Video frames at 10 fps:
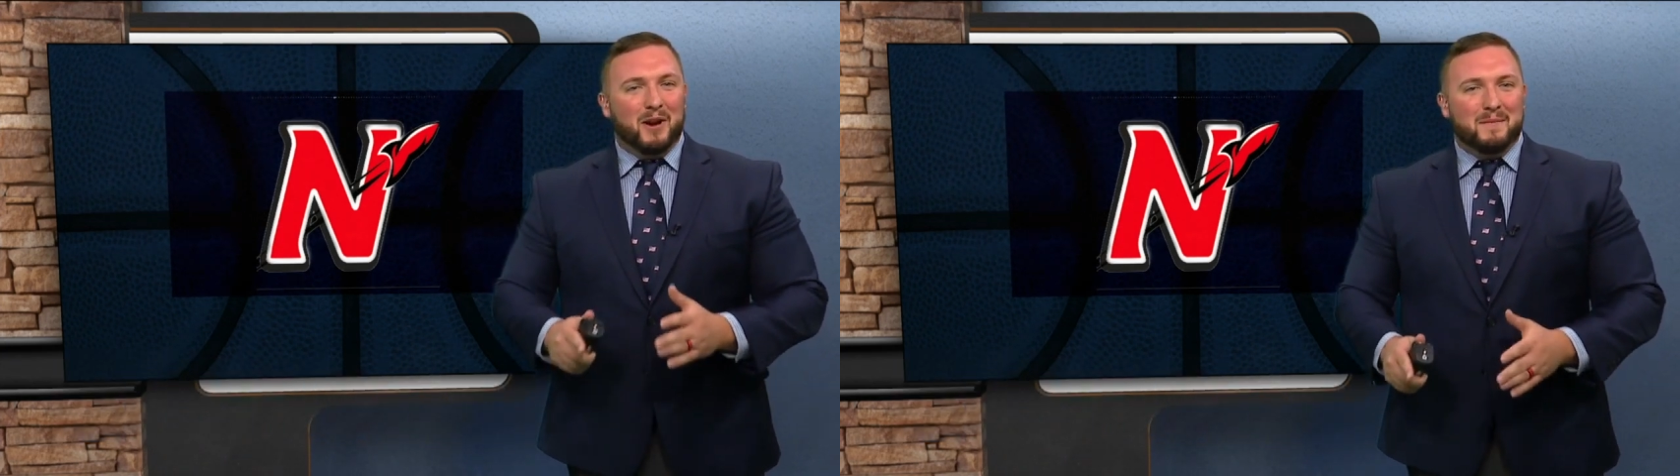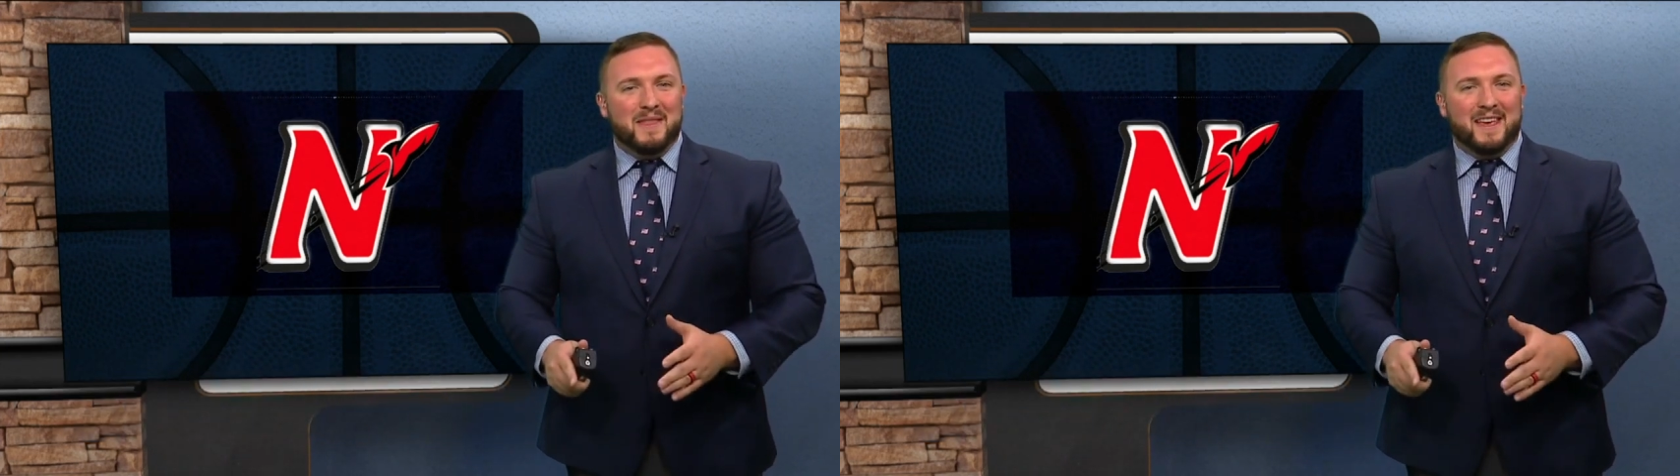
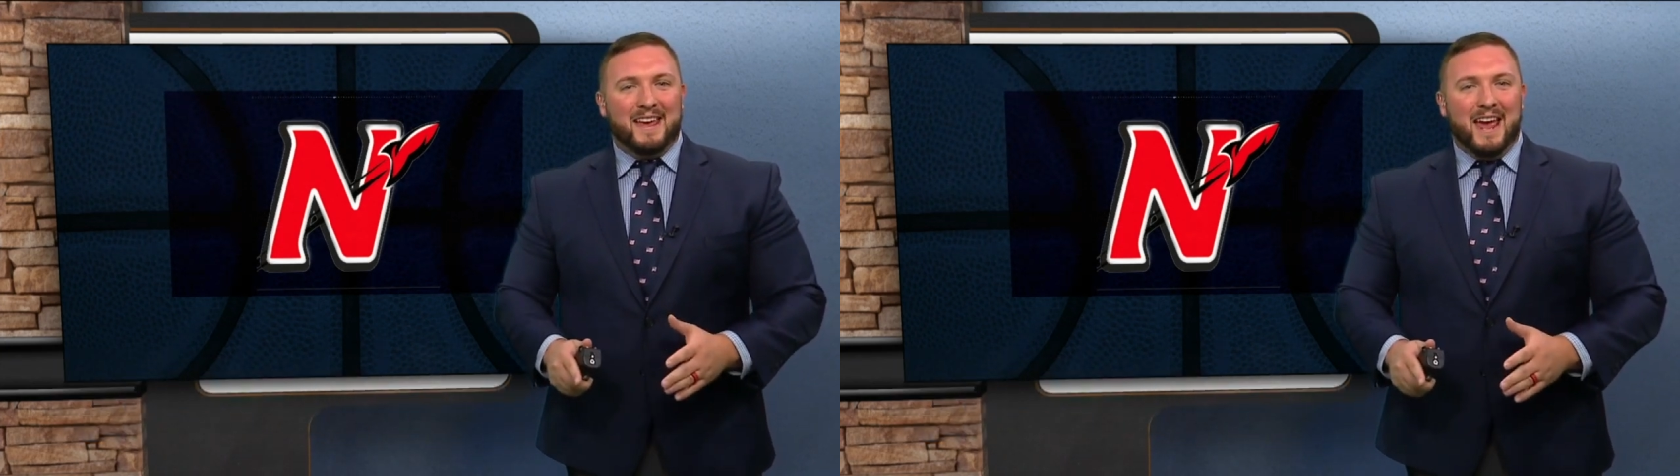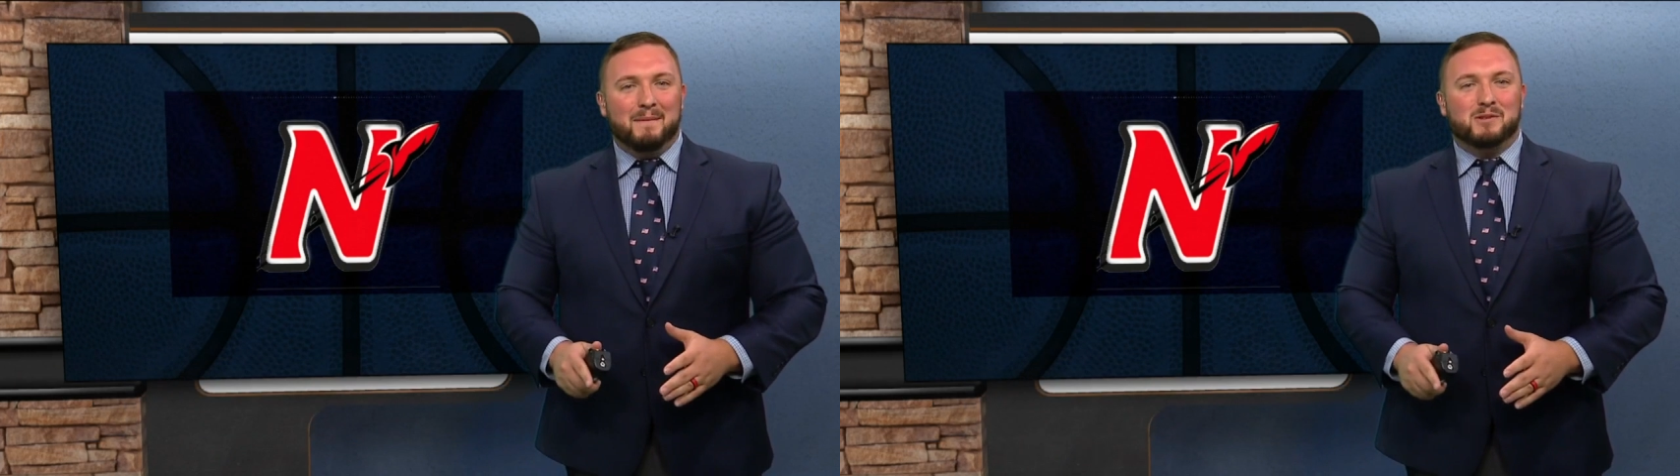put him in the
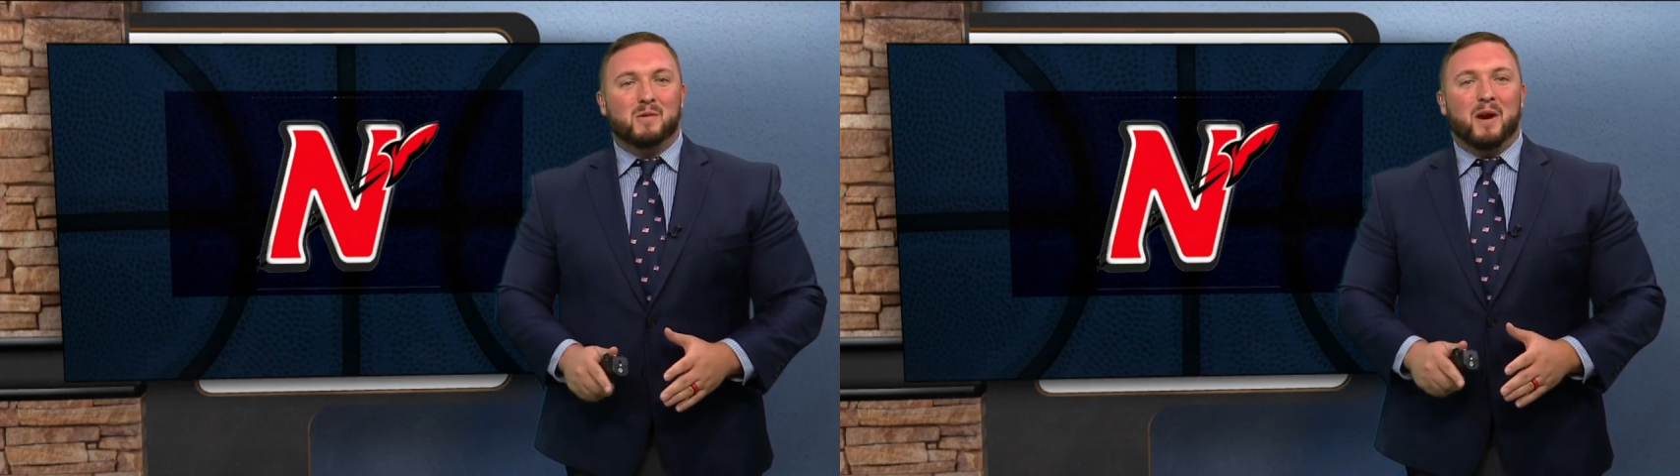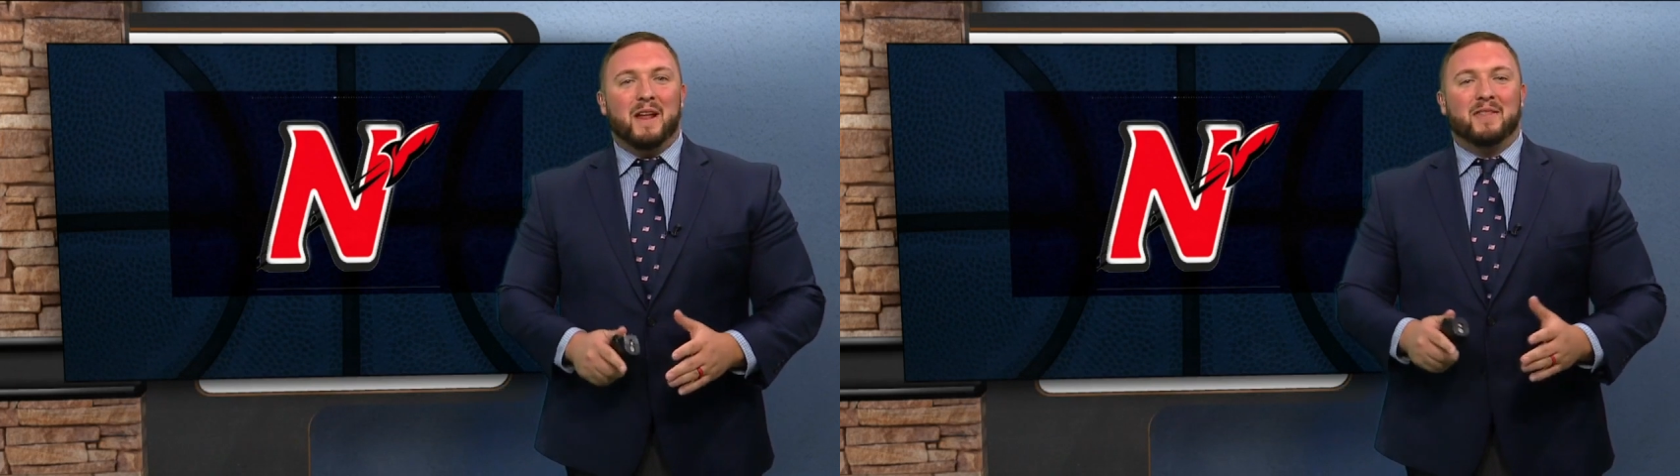game
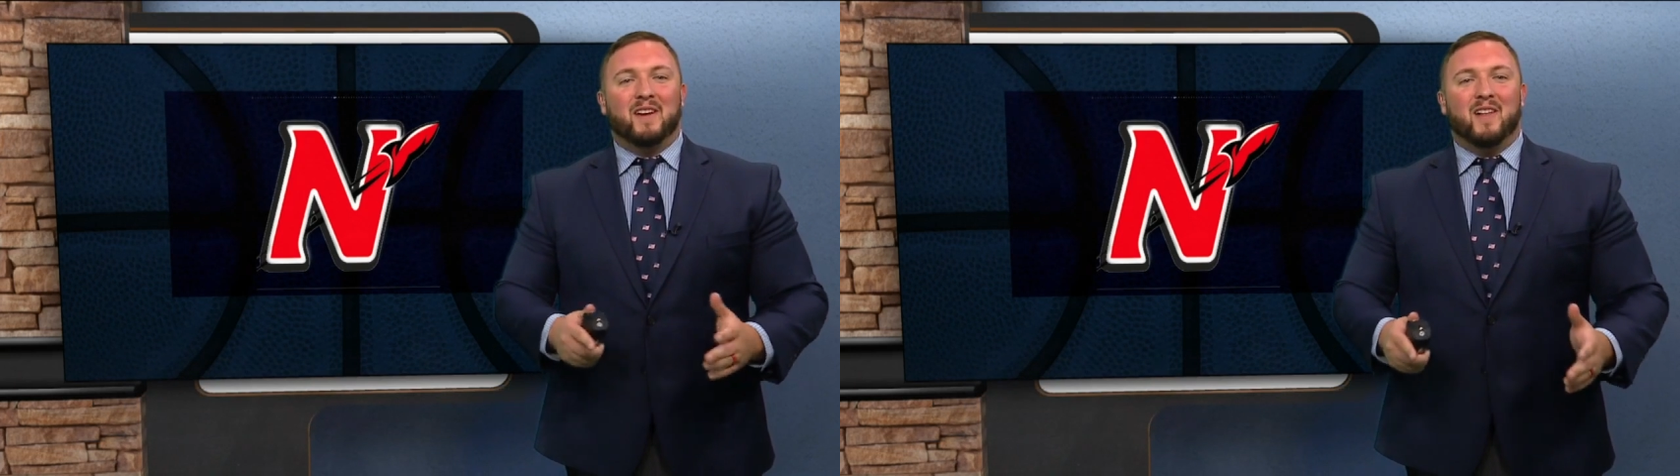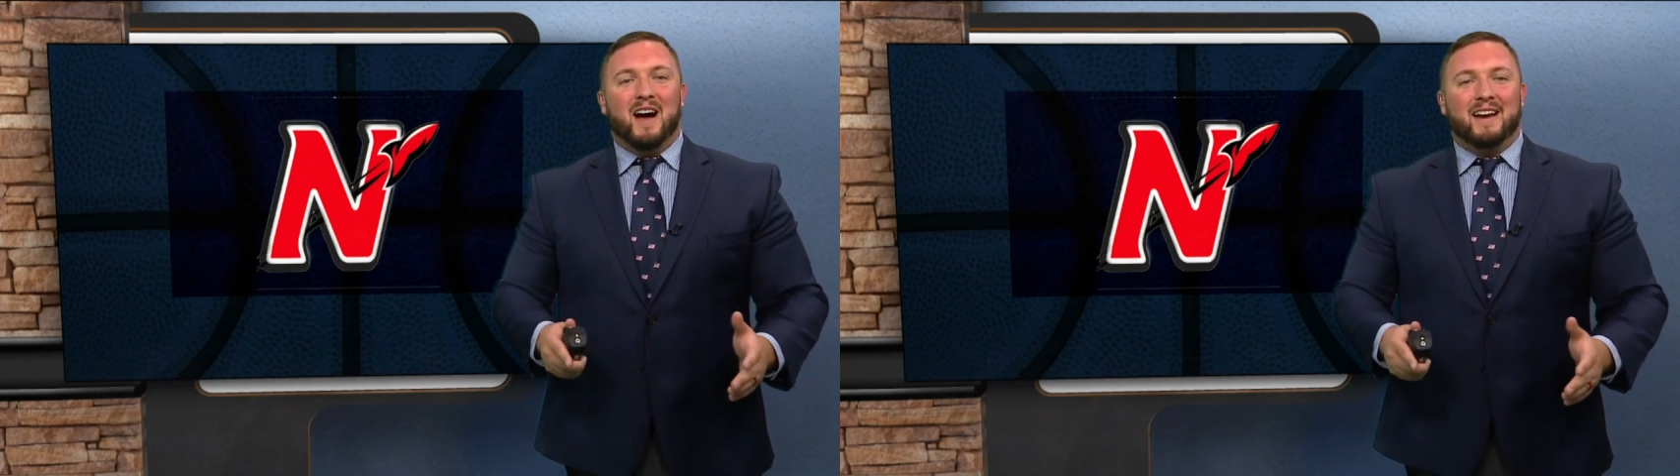to run out the
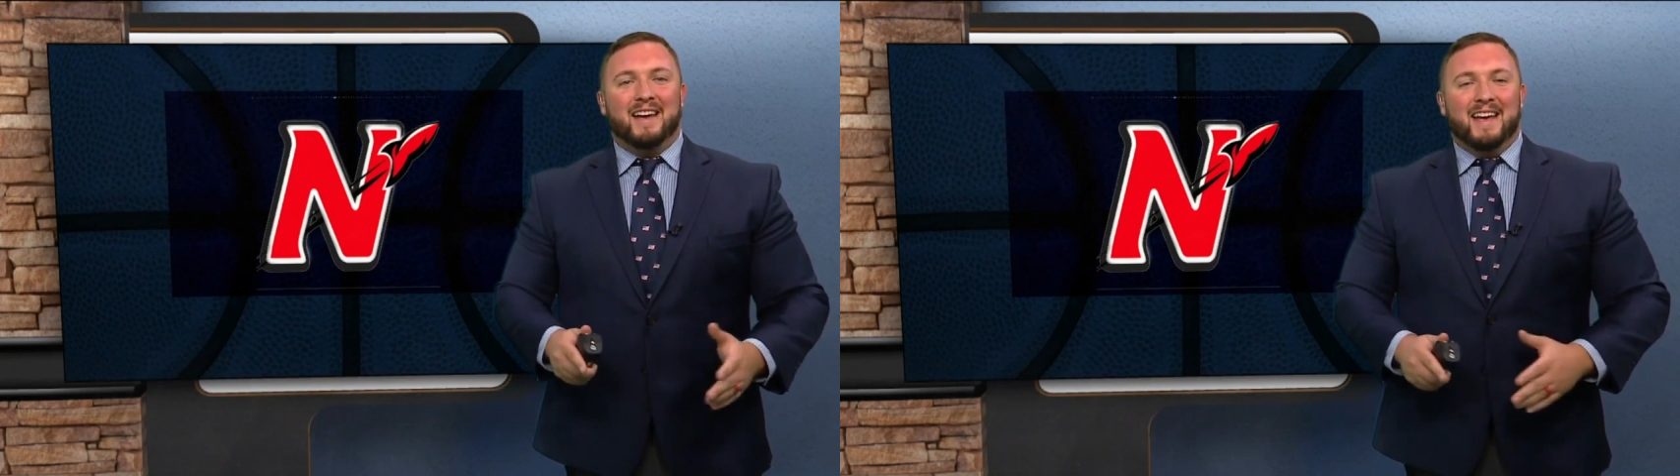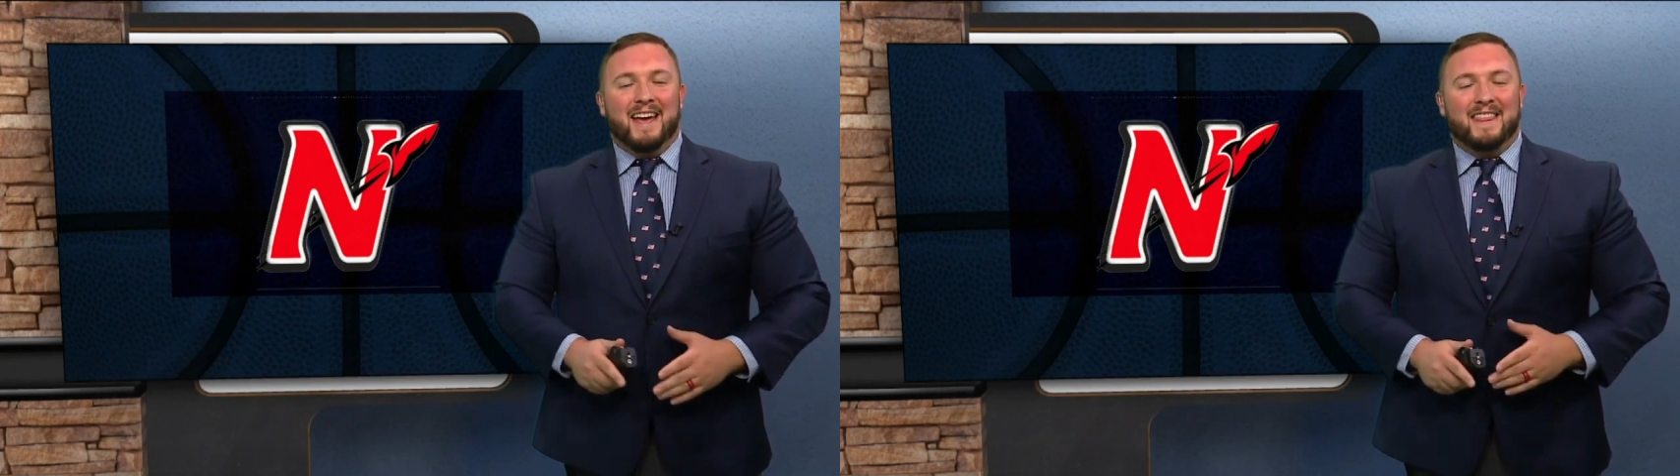clock